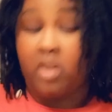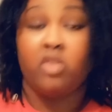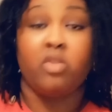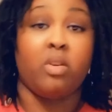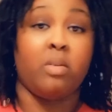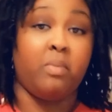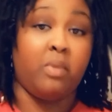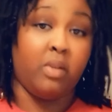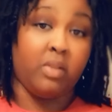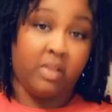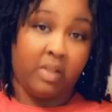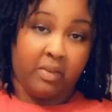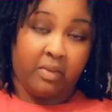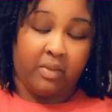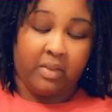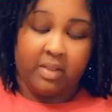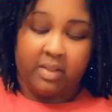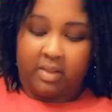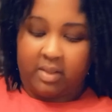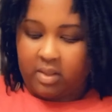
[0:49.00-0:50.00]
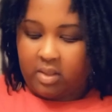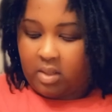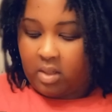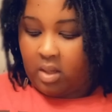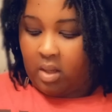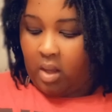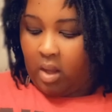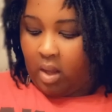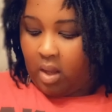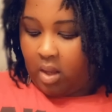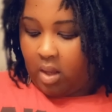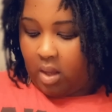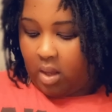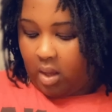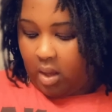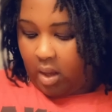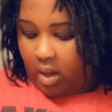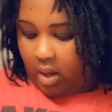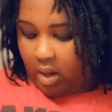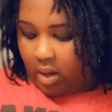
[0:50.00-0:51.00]
Difference,
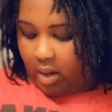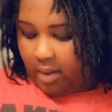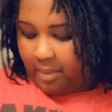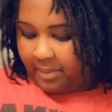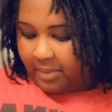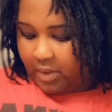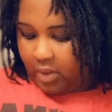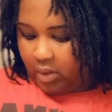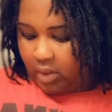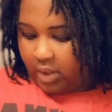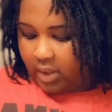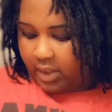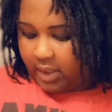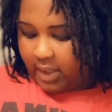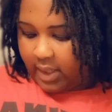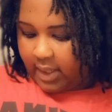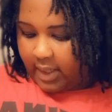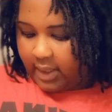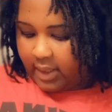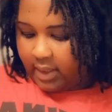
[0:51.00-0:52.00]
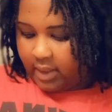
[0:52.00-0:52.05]
coconut,